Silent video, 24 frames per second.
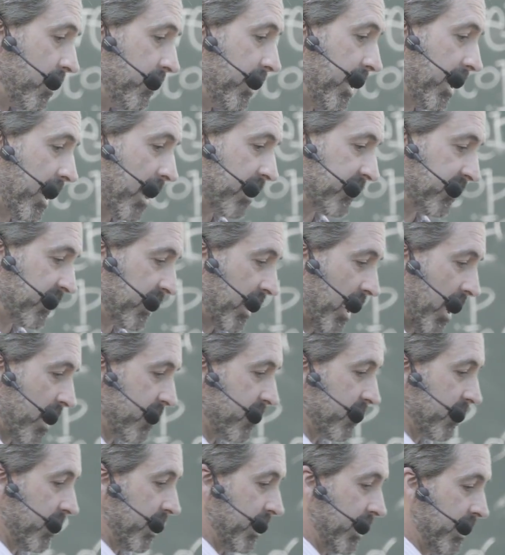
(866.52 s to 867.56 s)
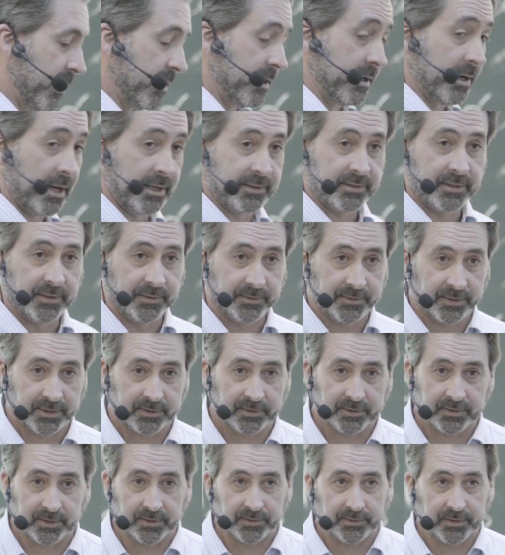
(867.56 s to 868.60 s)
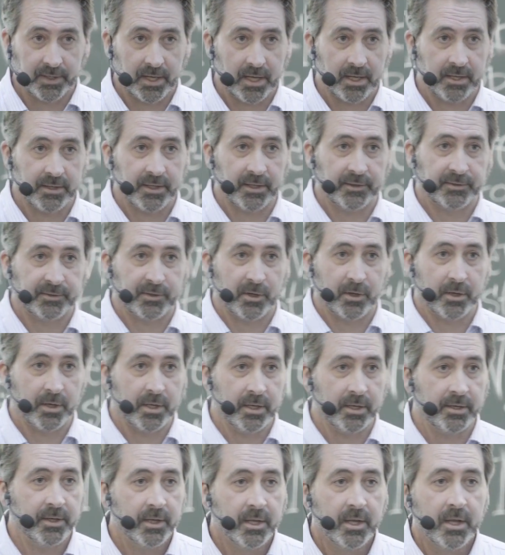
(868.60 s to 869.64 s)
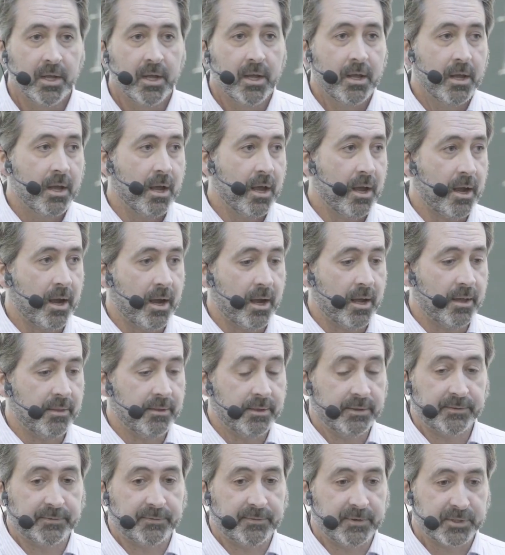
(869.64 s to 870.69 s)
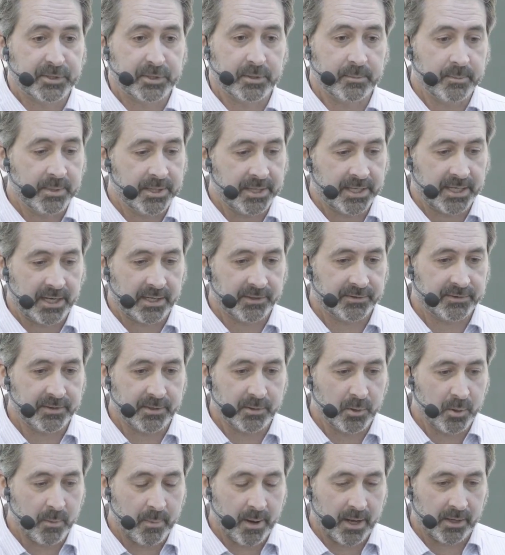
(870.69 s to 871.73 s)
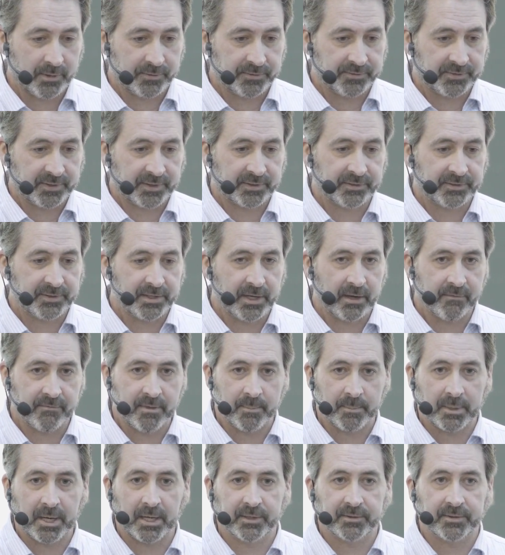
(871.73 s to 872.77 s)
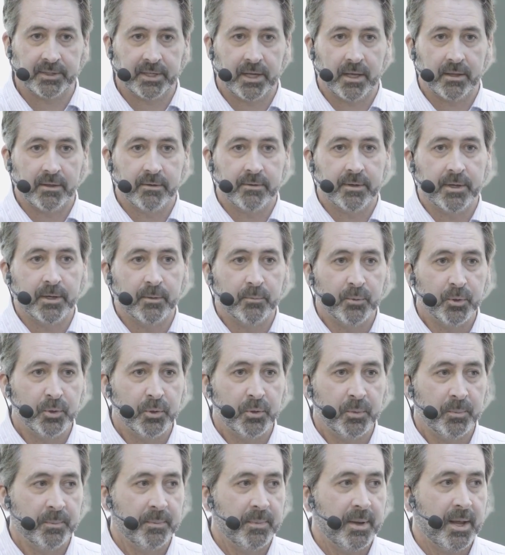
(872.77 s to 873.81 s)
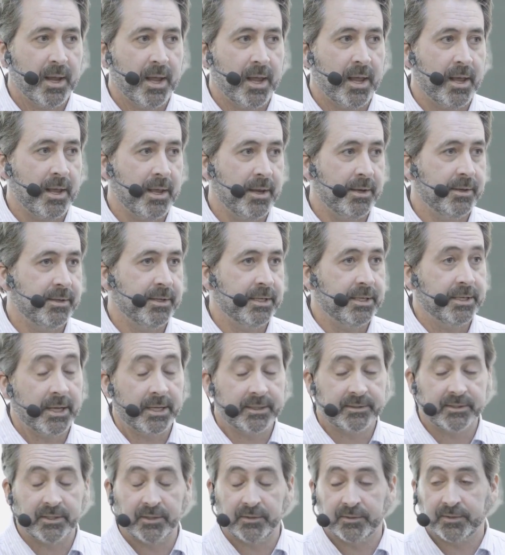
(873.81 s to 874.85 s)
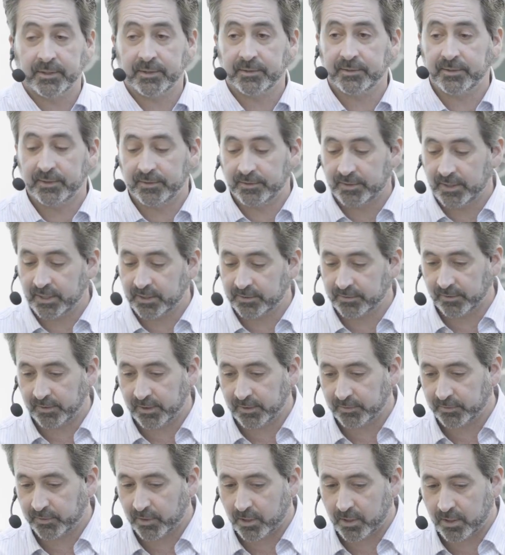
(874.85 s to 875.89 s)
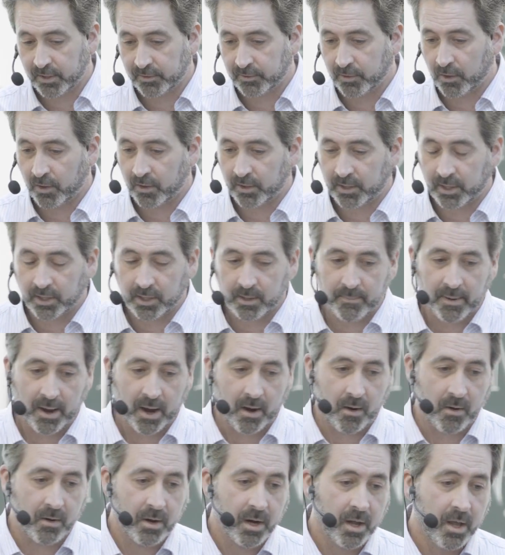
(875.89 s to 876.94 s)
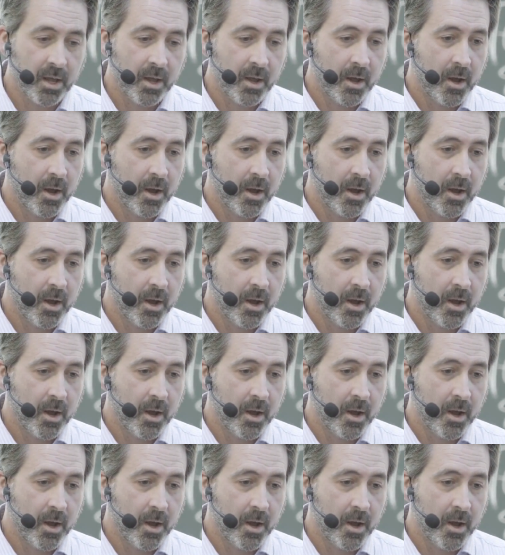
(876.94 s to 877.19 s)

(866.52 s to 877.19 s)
they got together in the 1960s and they started, these fishermen, there were about 60 of them got together in a room and in 1966, and they started talking about